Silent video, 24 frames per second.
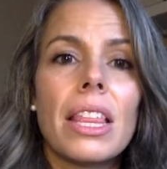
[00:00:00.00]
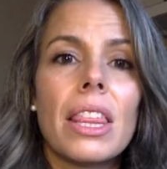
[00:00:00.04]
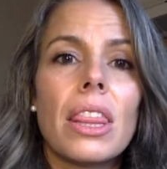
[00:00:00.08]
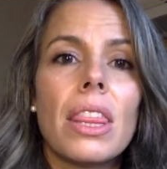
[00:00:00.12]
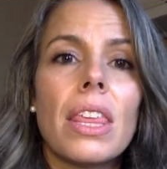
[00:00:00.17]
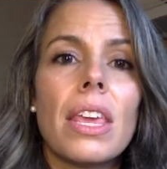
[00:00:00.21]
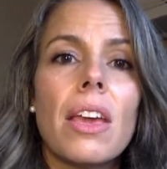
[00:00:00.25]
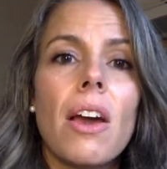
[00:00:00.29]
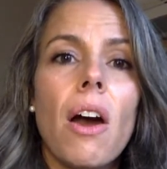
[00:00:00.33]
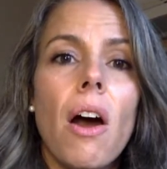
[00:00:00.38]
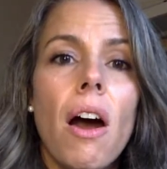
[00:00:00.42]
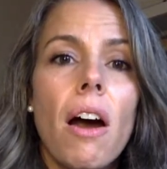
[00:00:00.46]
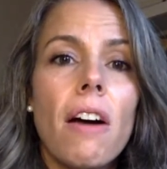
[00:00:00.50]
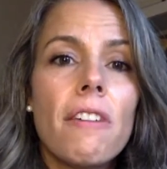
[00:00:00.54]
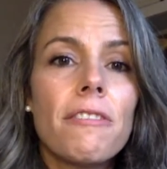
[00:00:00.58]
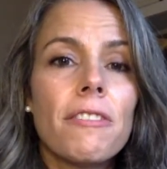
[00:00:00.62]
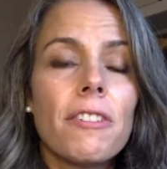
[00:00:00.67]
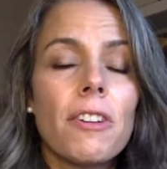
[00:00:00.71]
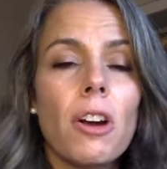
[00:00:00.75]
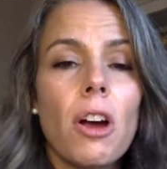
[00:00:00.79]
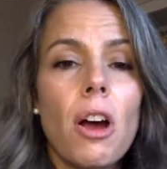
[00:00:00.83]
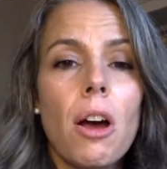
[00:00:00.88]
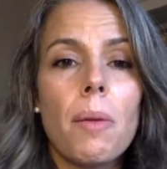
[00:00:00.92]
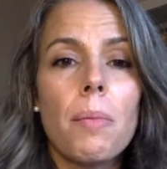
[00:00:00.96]
the
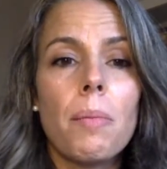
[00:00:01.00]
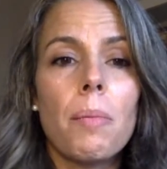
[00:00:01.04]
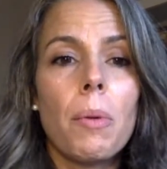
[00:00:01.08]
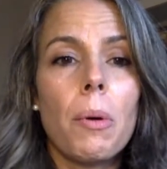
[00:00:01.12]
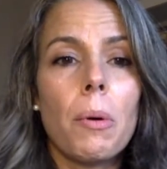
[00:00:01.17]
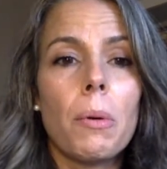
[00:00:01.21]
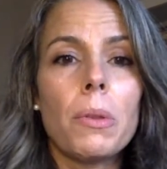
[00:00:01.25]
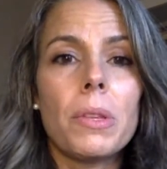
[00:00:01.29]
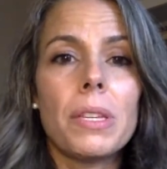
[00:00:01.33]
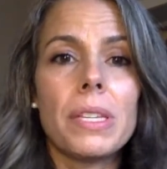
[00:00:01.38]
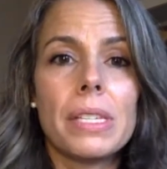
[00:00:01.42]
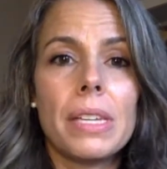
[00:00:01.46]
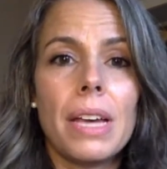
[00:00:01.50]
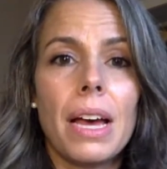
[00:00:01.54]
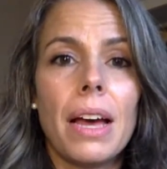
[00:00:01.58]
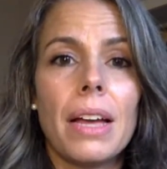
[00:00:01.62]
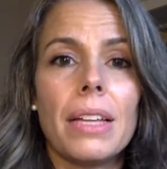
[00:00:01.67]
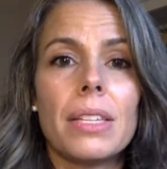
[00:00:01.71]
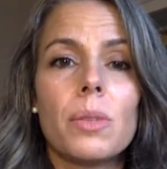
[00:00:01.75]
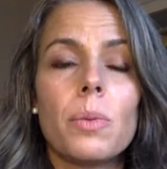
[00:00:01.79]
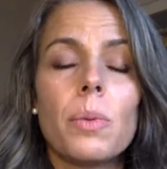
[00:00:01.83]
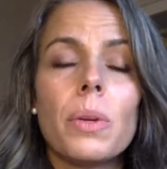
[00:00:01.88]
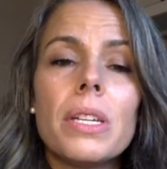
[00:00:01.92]
offer on both sides?